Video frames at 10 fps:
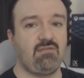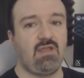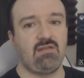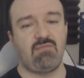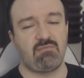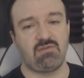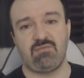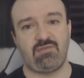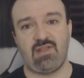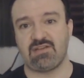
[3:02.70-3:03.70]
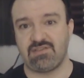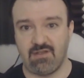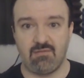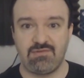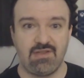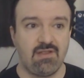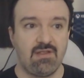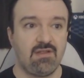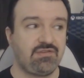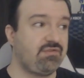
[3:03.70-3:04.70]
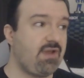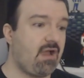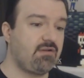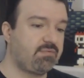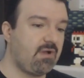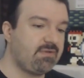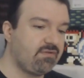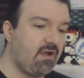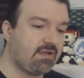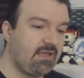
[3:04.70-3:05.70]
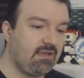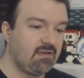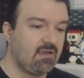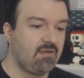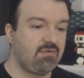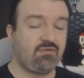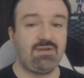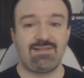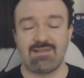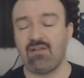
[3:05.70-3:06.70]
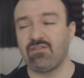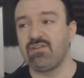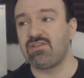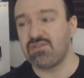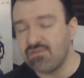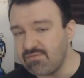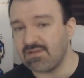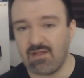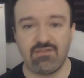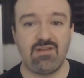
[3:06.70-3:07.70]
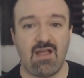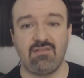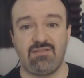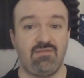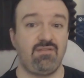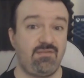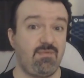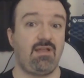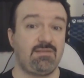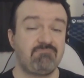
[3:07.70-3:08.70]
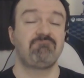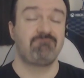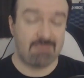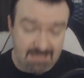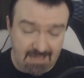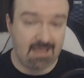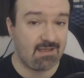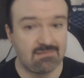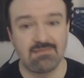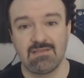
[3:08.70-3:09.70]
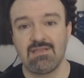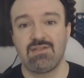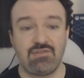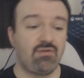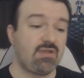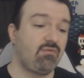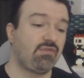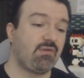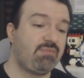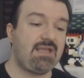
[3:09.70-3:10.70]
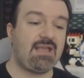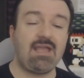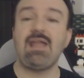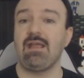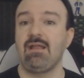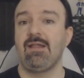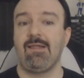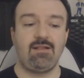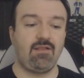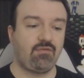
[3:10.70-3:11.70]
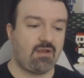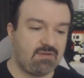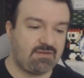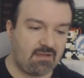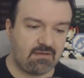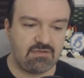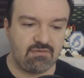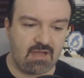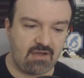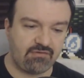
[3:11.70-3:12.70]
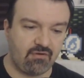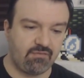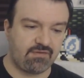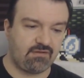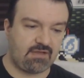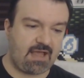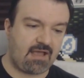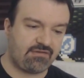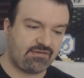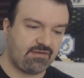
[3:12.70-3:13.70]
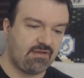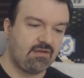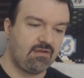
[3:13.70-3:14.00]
in membership / subs. So now you're probably talking between $1,000 to $2,000 difference a month. Yeah. So it was a big hit. And that's what I've been telling you guys over the last